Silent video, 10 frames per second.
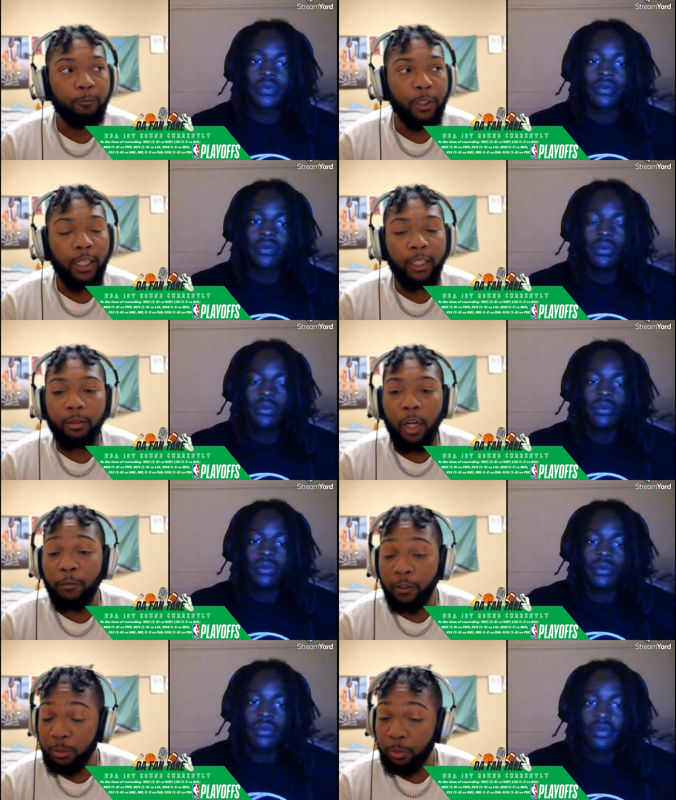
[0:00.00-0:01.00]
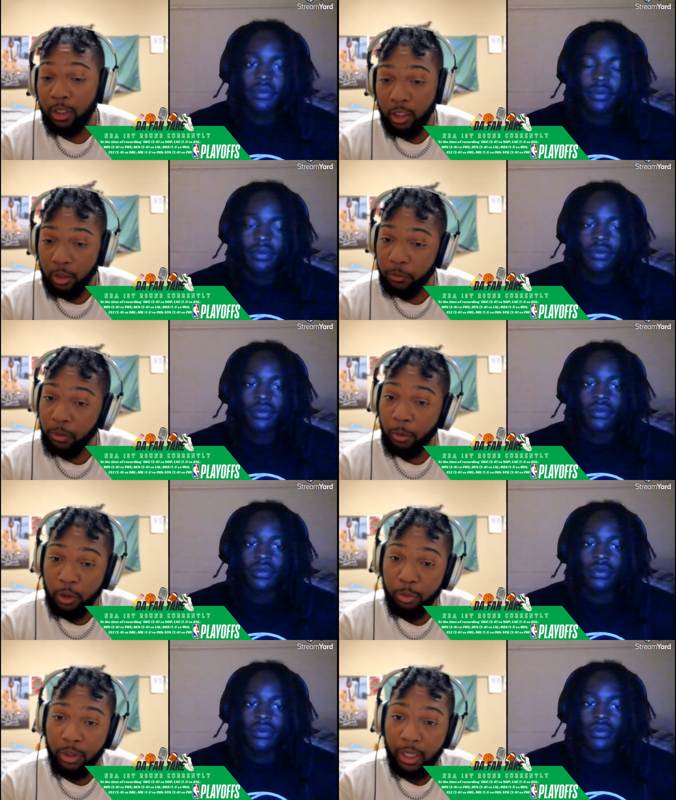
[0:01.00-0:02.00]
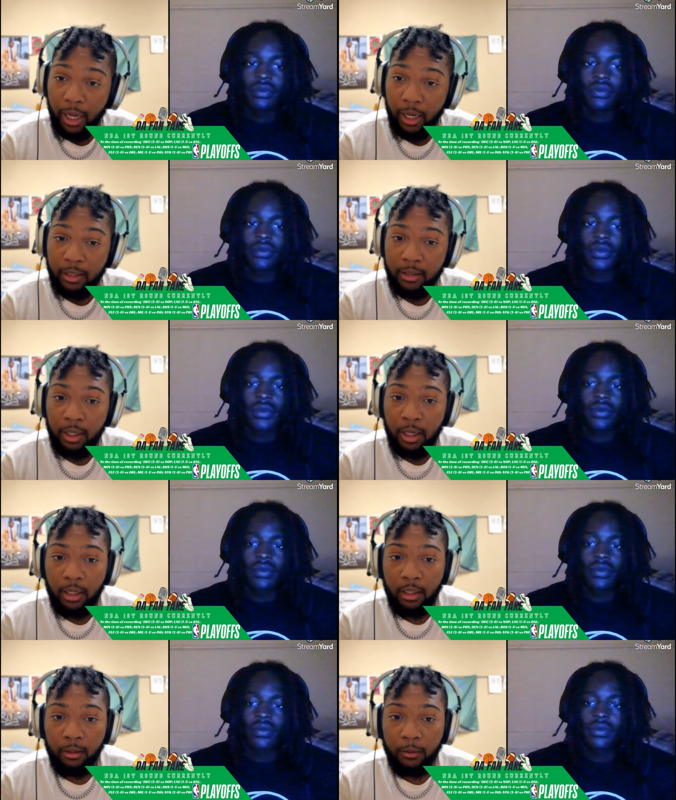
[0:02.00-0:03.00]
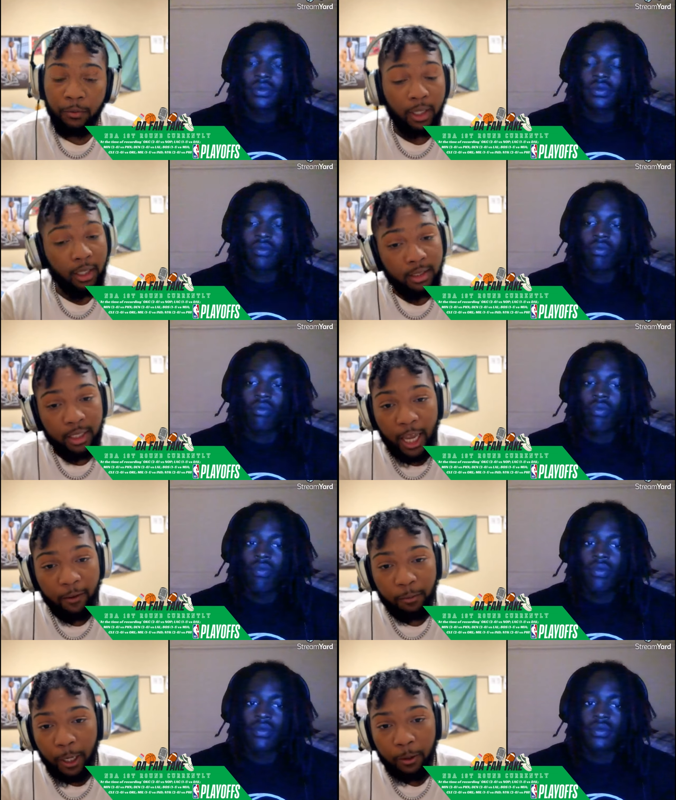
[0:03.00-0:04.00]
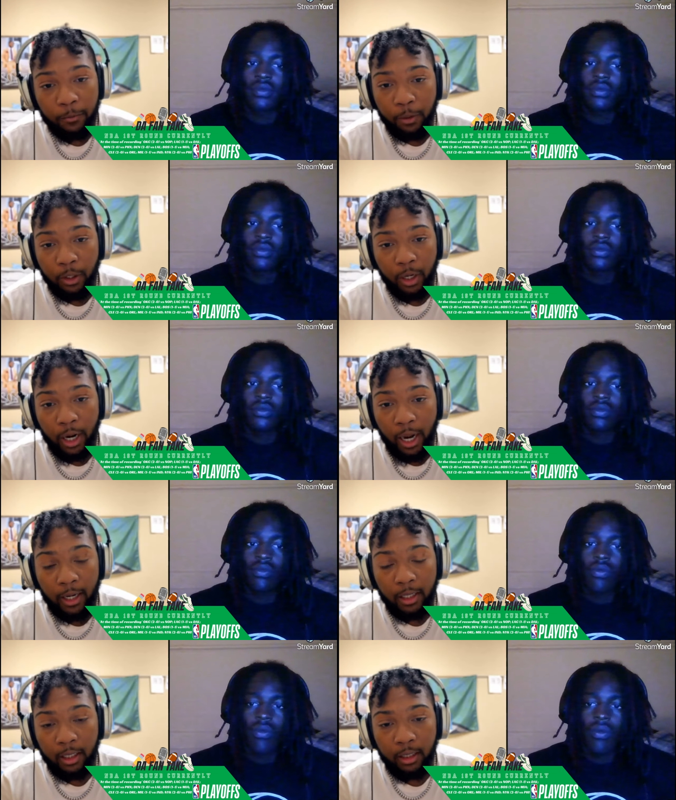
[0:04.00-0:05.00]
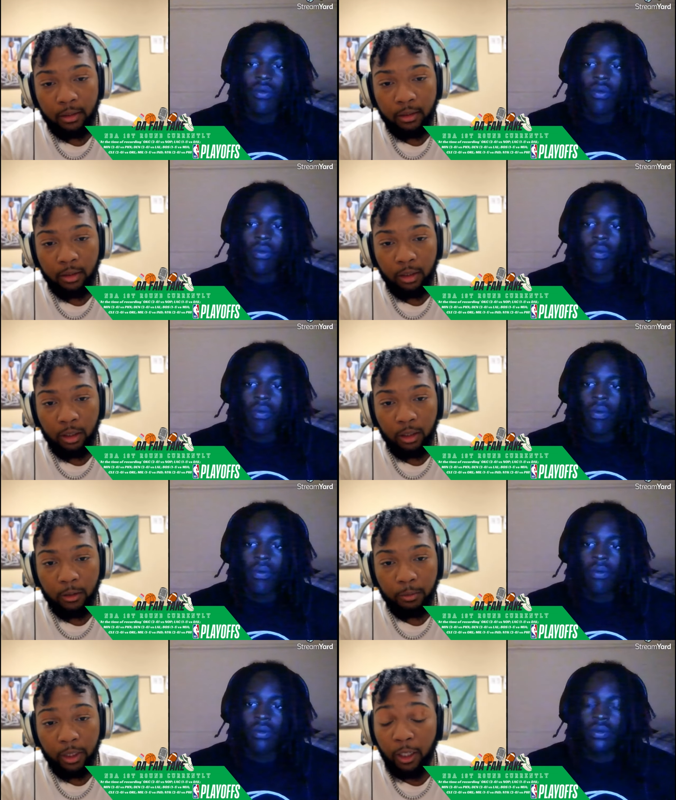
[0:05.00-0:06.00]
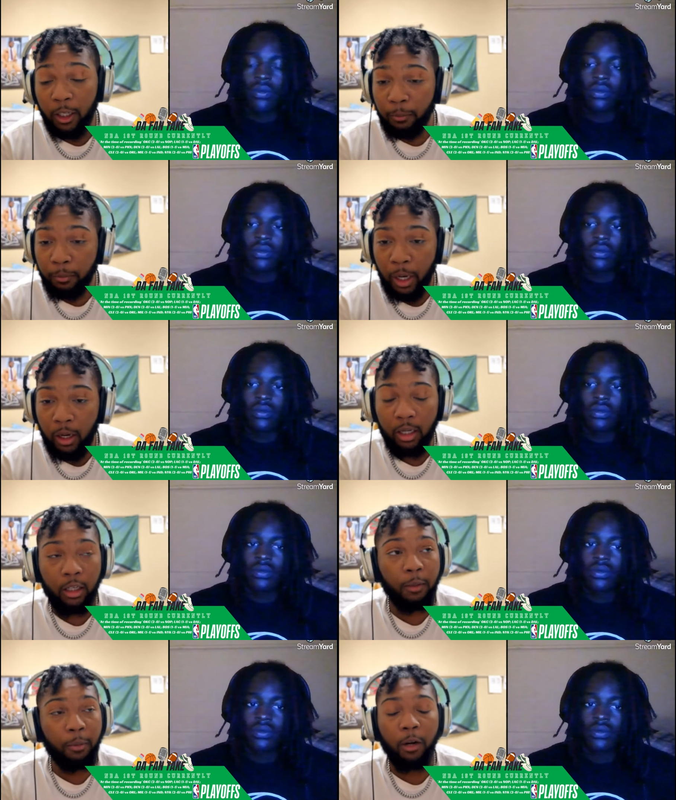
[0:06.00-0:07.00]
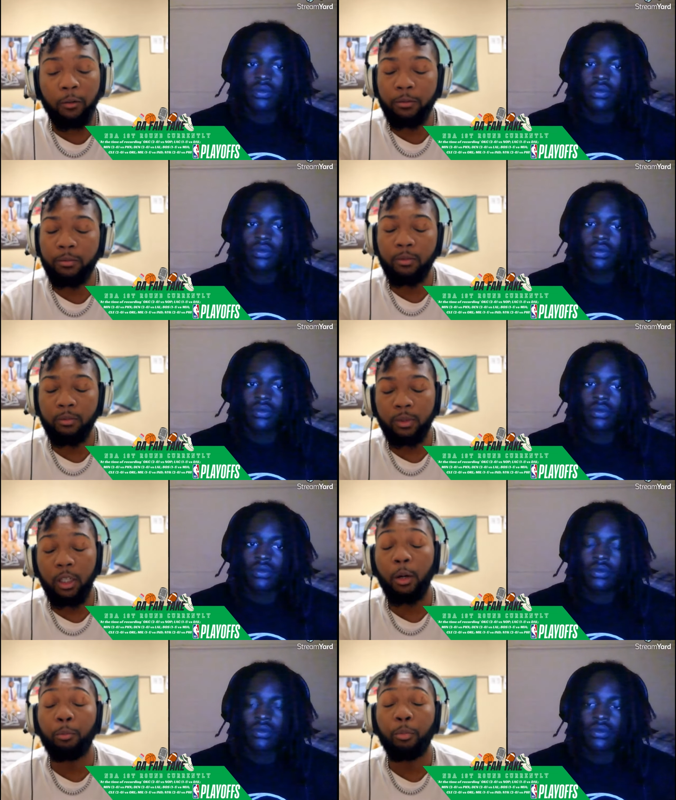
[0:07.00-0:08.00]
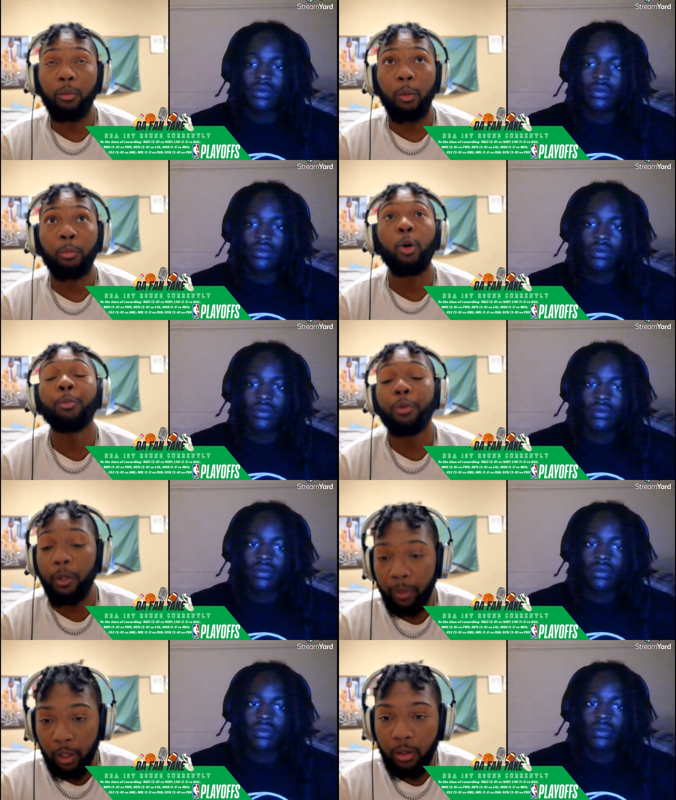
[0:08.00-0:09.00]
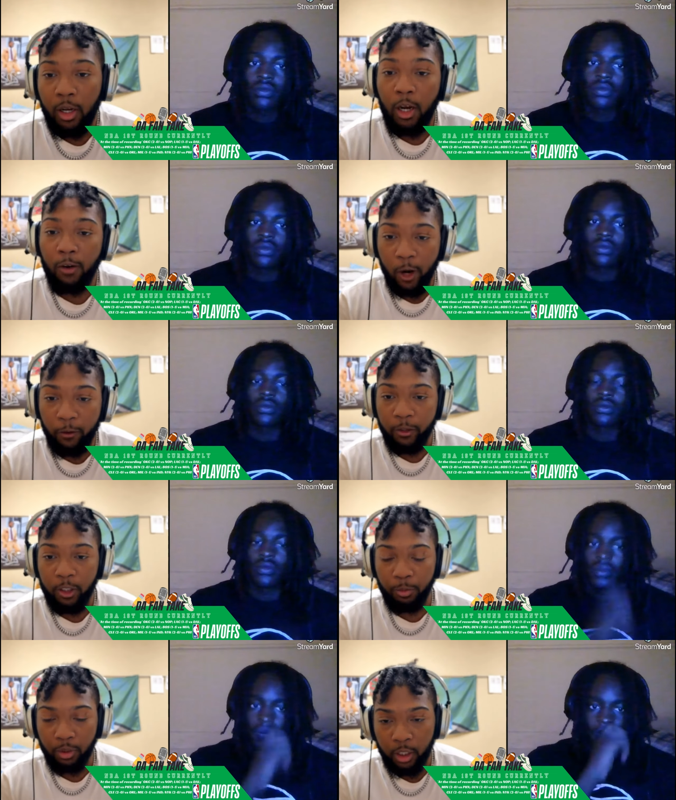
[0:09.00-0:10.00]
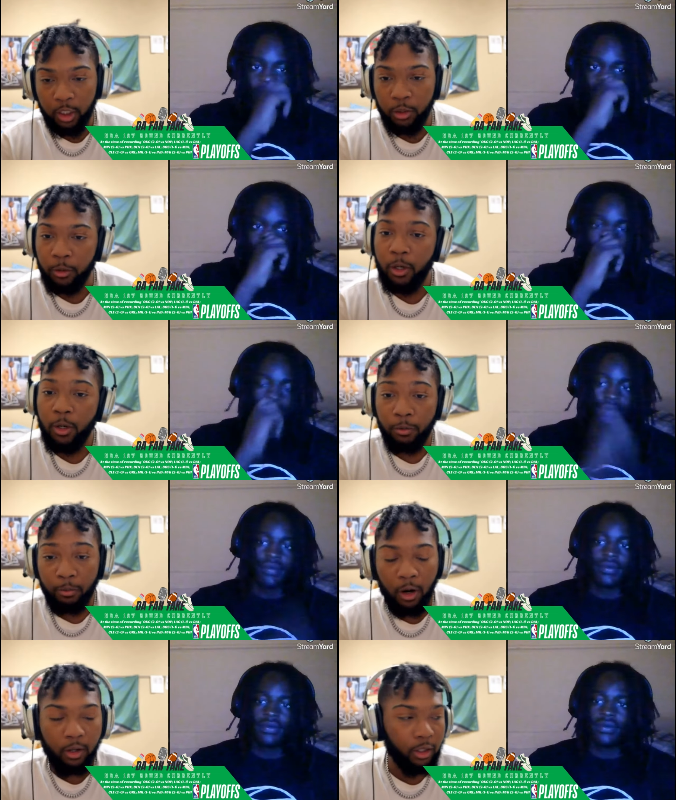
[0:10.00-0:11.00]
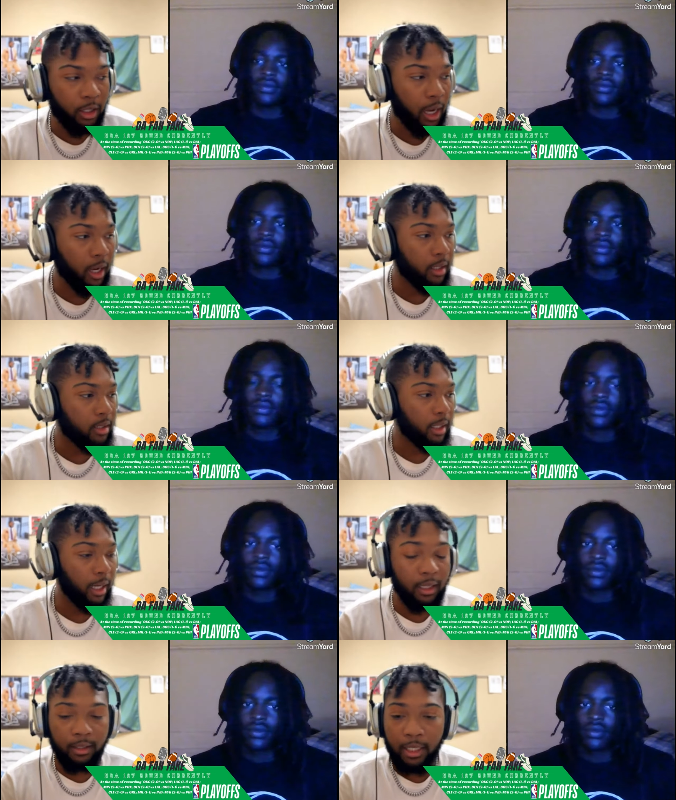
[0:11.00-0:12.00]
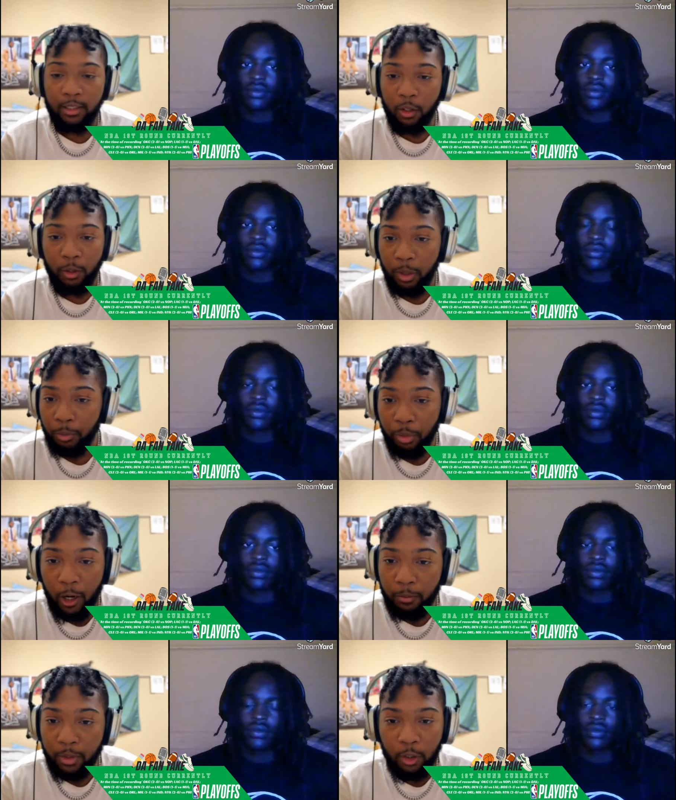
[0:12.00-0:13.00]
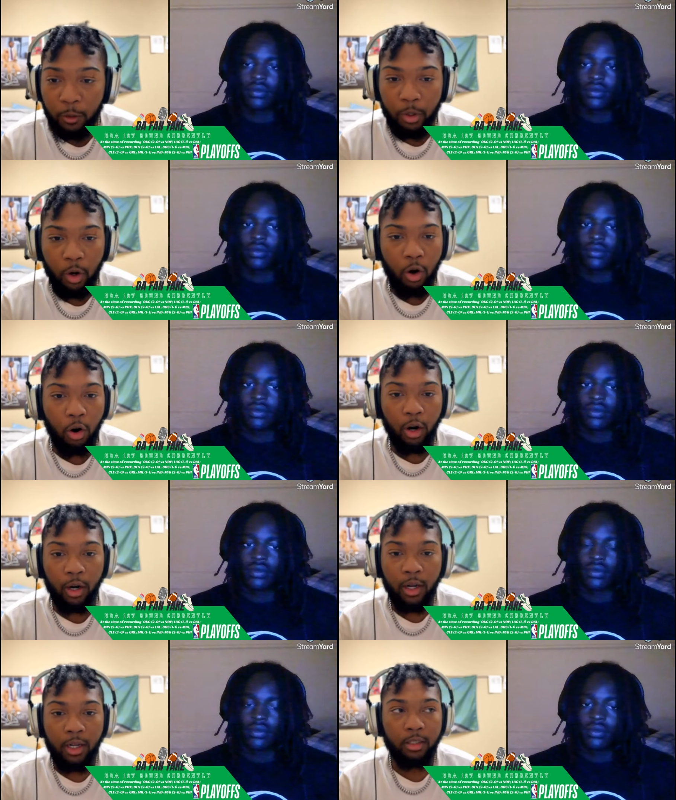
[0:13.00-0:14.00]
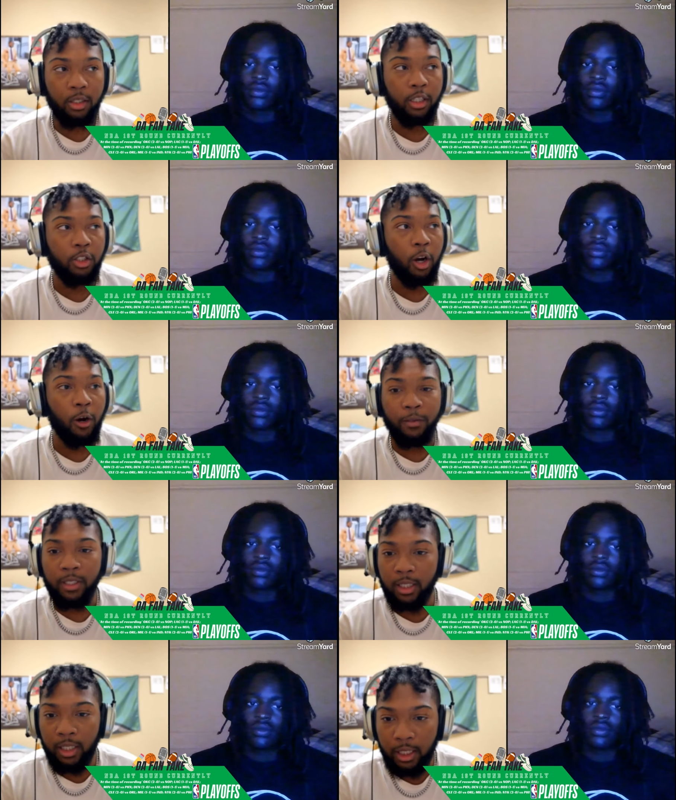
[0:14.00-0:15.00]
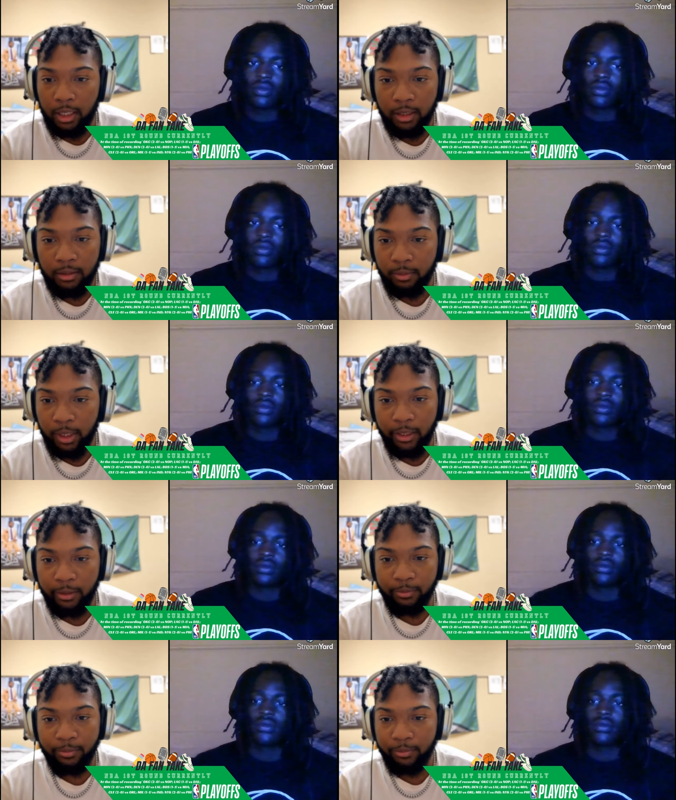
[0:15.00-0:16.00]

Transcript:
Speaker 1: get offense production from multiple guys. Phoenix, they haven't been able to figure out how to get uh, the good amount, a good amount of the appropriate amount of offense production from all the guys, and that's going to be a problem. It's going to be hard to get your offense clicking, and